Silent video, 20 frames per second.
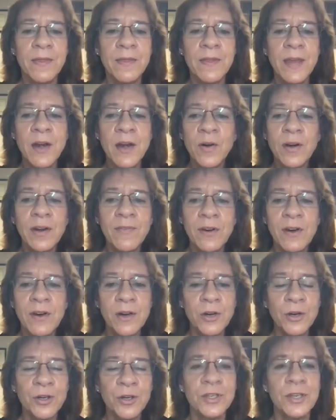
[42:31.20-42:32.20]
they don't even
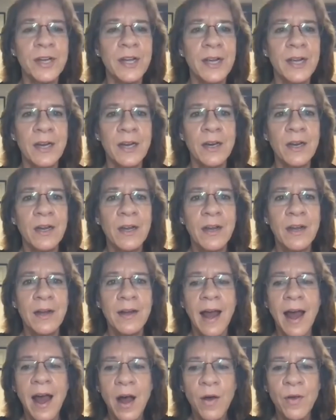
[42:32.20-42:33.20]
understand
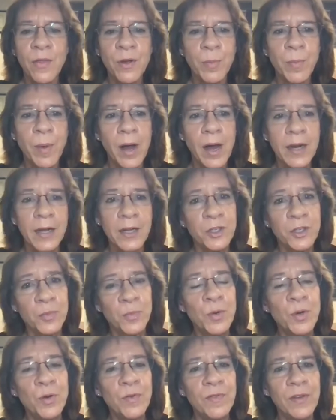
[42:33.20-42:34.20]
how their body is
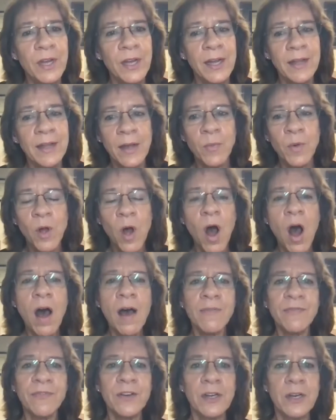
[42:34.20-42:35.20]
moving. And they will
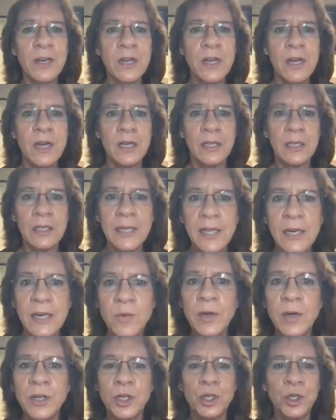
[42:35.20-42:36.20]
often lead
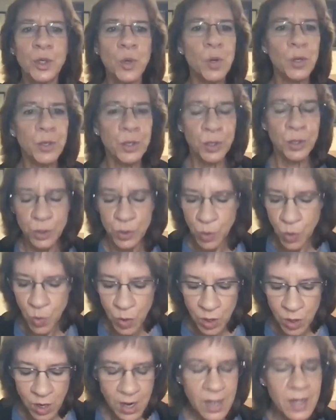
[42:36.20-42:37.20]
with shoulders
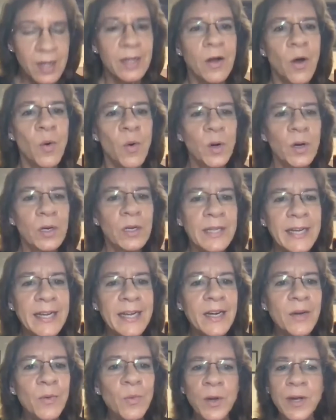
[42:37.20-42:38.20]
or or
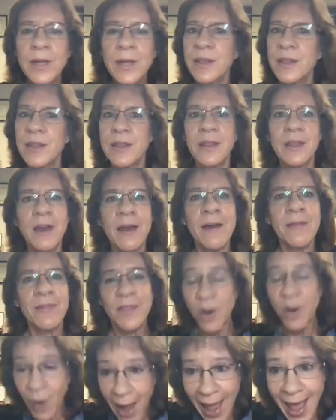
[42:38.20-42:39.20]
lead with
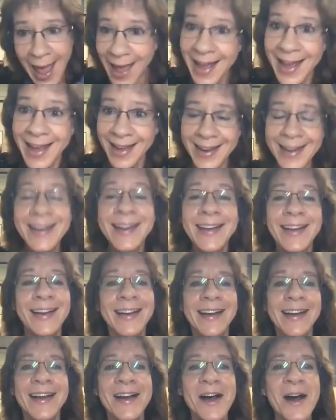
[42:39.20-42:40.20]
their head.
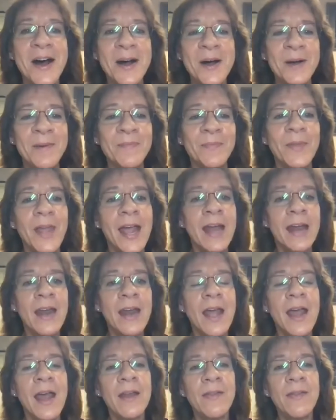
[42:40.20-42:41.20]
Um, and,
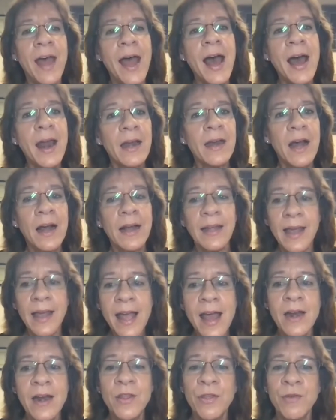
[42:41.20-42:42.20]
and that,
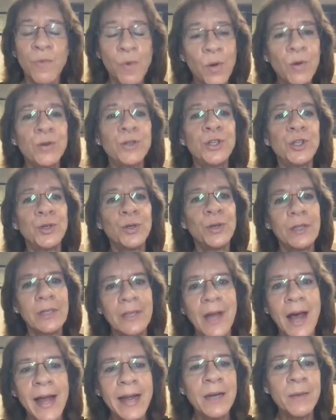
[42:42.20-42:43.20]
again, throws your
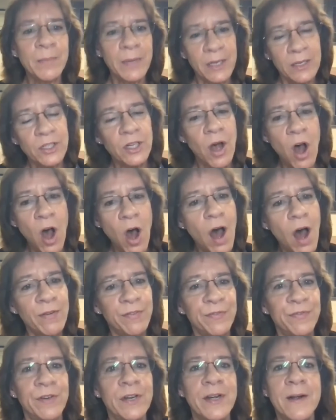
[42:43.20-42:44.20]
alignment off.
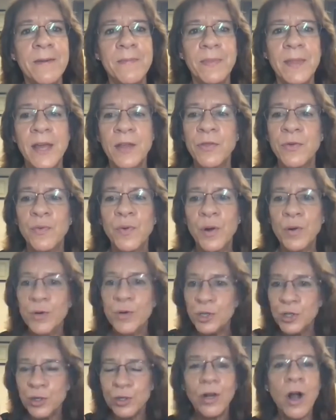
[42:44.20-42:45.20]
That
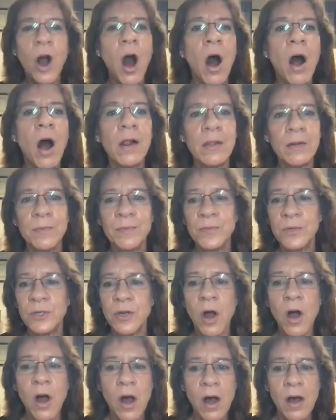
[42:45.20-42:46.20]
throws your columns
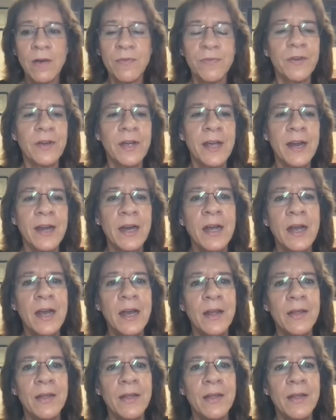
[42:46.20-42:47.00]
off. And